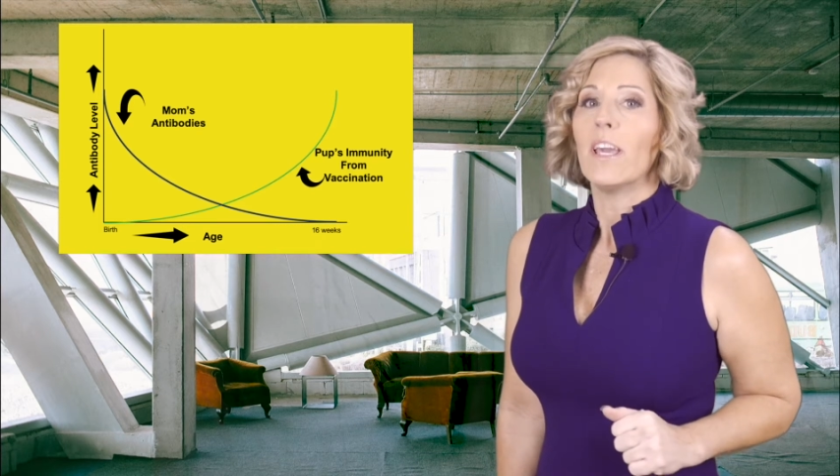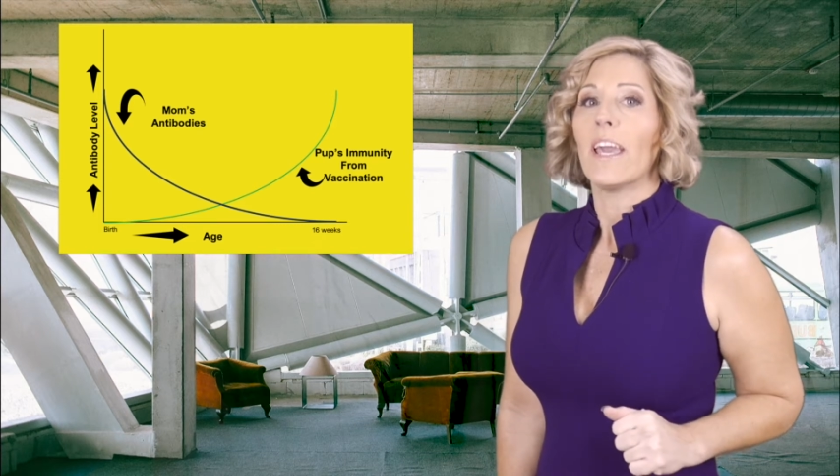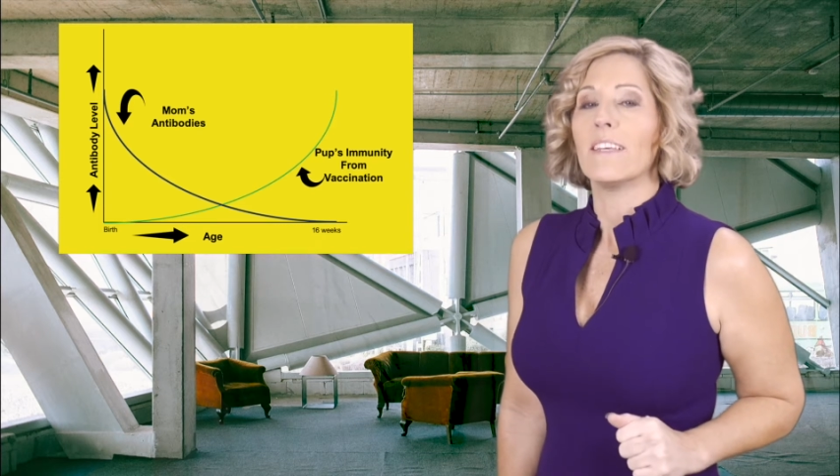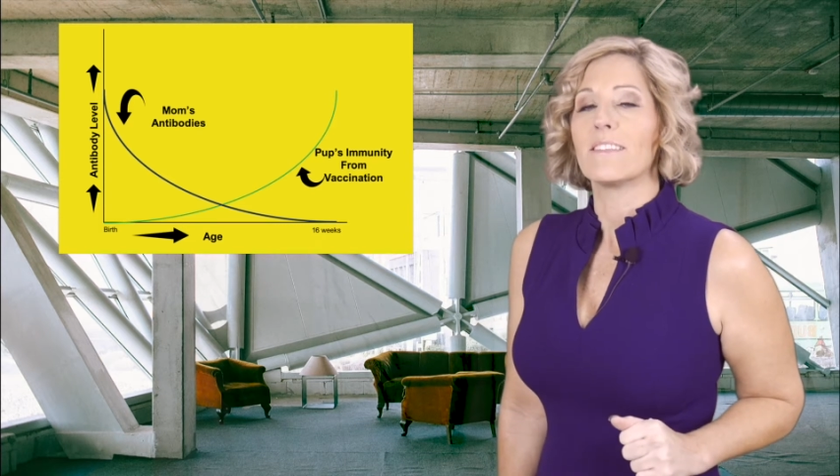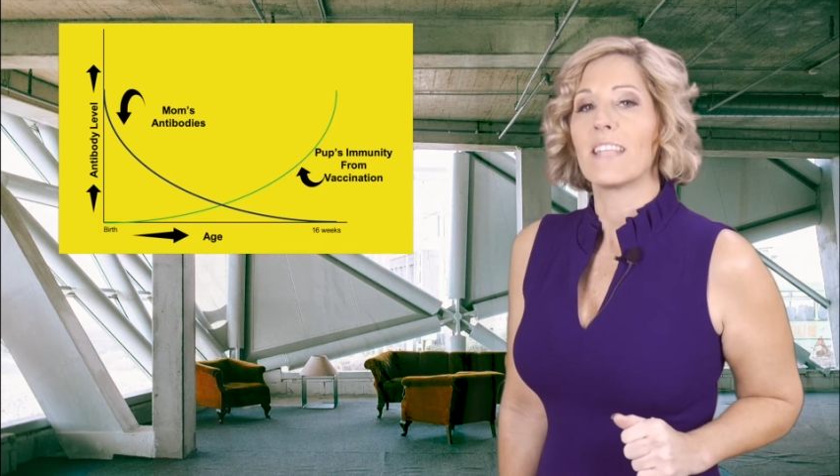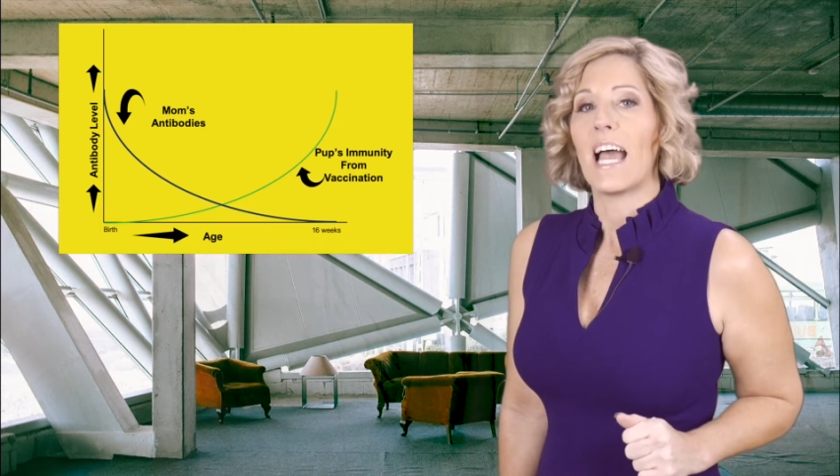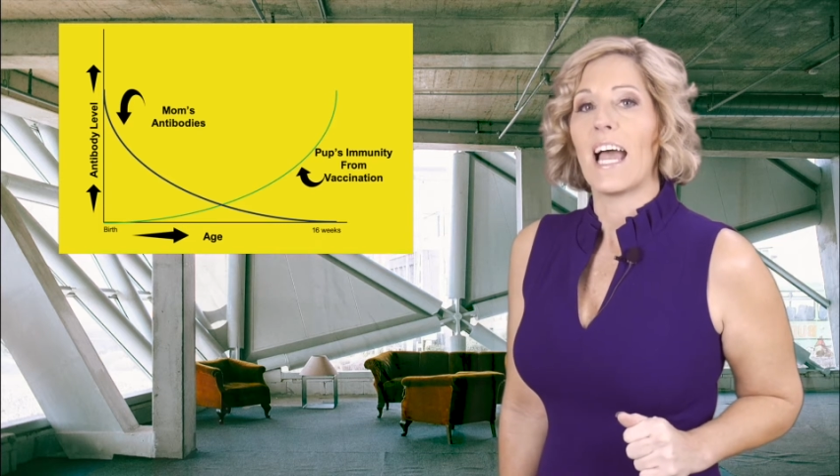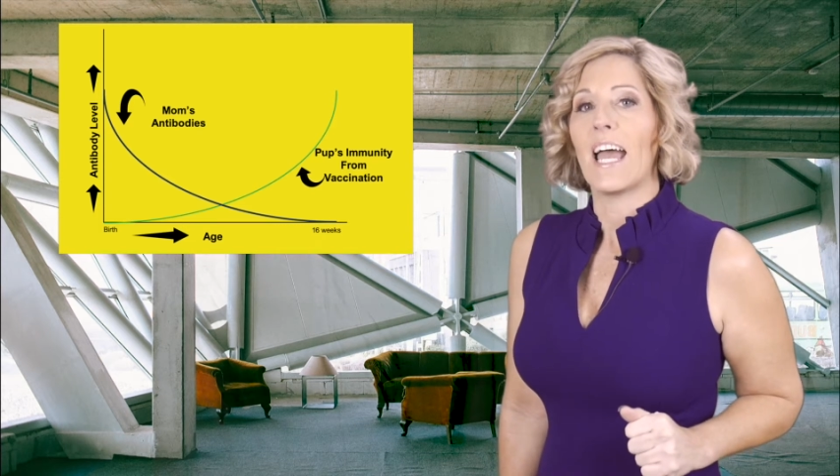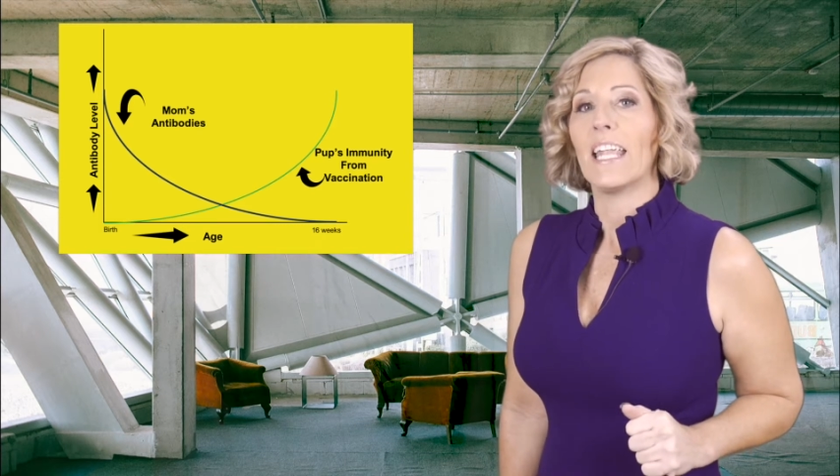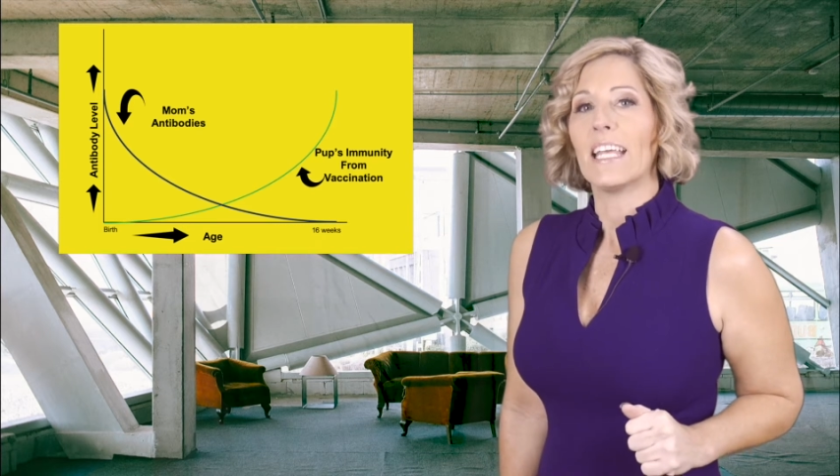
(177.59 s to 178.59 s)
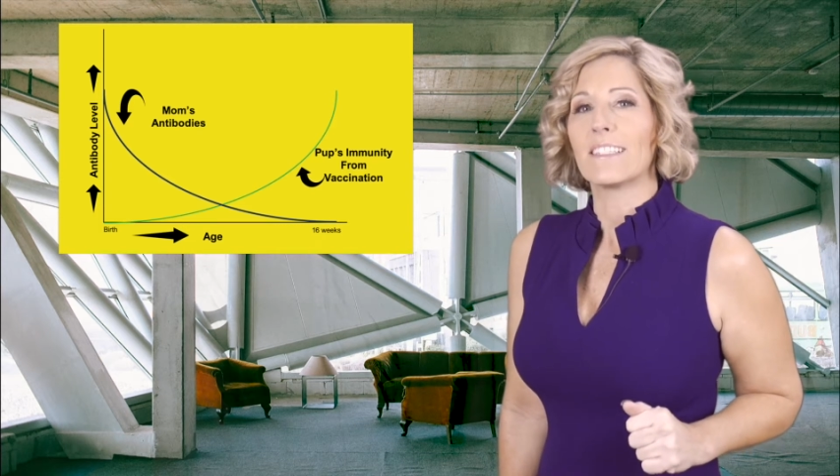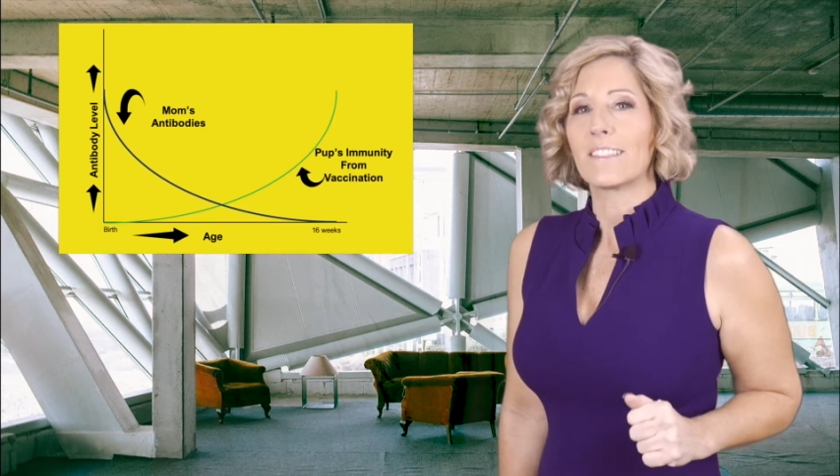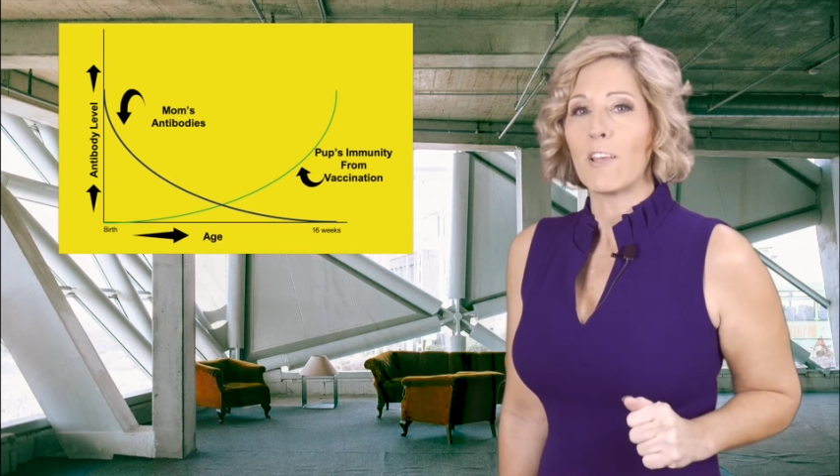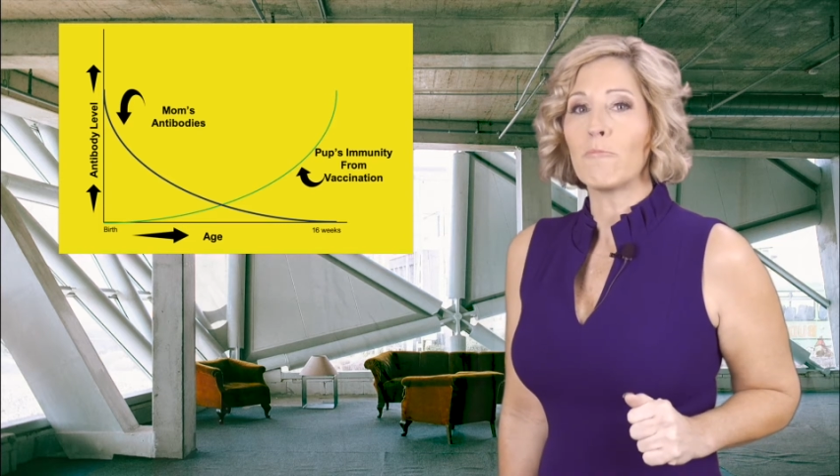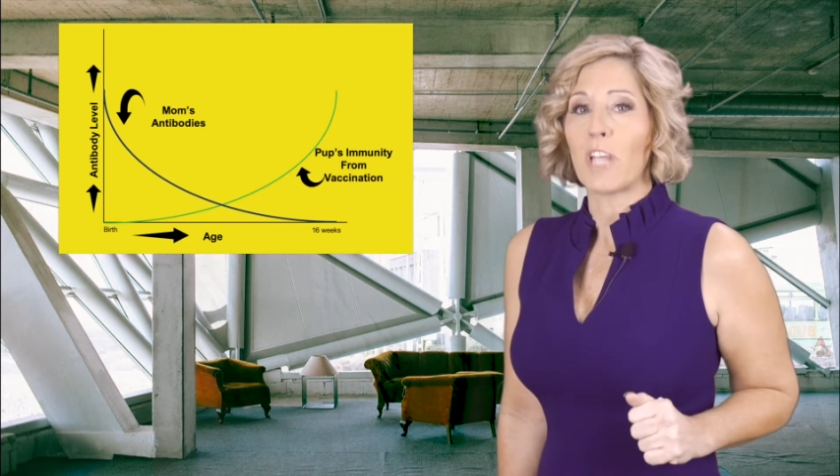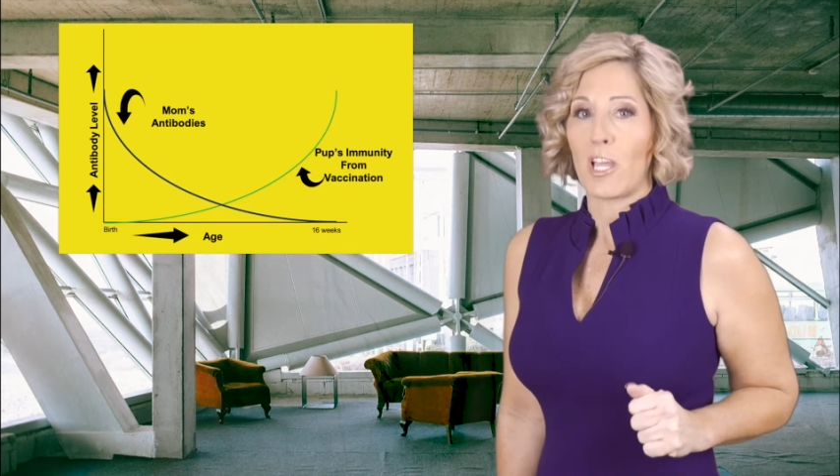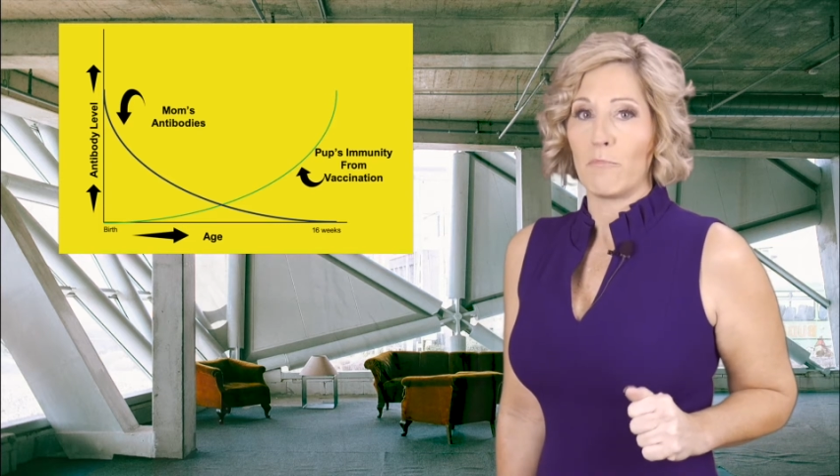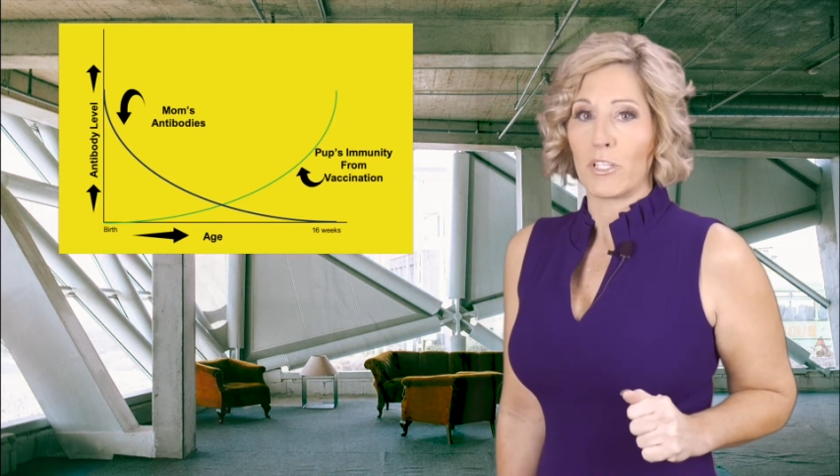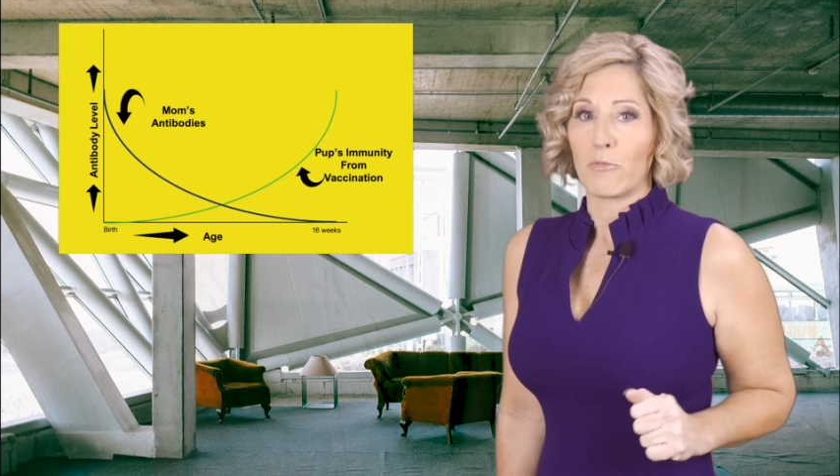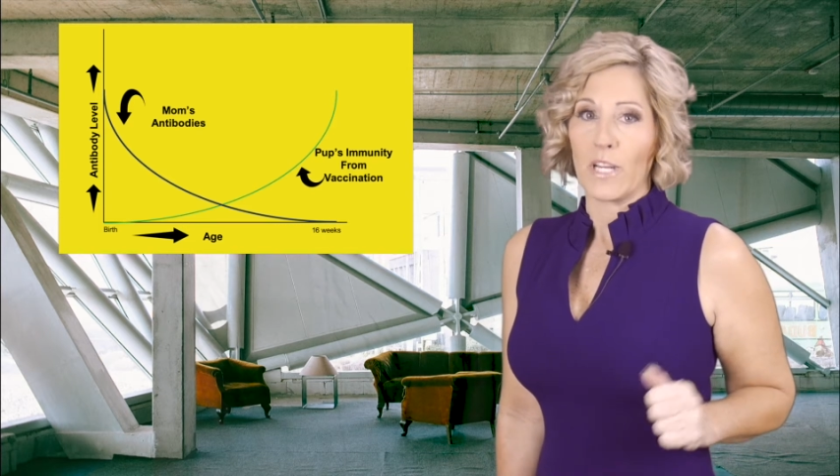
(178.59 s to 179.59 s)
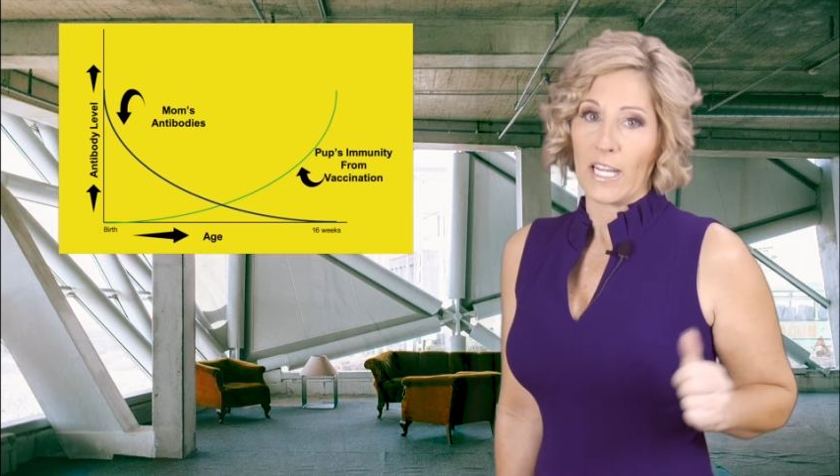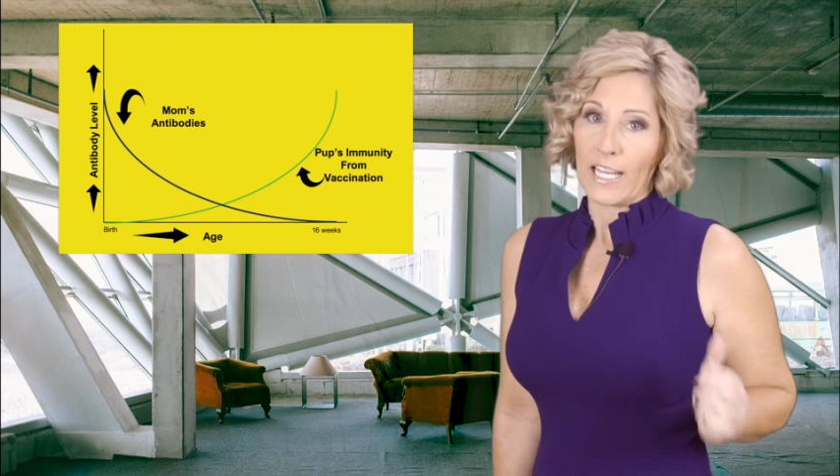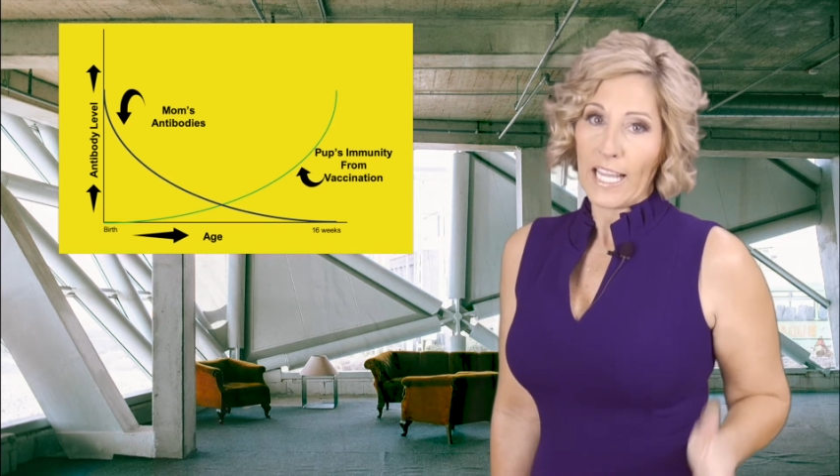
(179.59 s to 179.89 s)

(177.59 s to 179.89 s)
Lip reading: is that it's sometime between